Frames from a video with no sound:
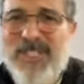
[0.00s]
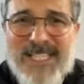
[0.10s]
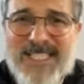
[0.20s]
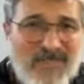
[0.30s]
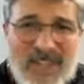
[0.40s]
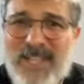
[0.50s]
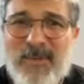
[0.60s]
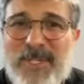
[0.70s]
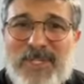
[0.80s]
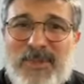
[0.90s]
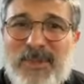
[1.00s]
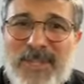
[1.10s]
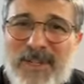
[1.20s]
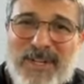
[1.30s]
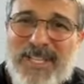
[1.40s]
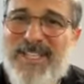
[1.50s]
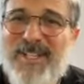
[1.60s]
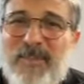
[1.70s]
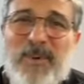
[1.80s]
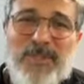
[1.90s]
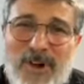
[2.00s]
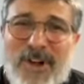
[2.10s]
It's fine what he's doing. You don't need that more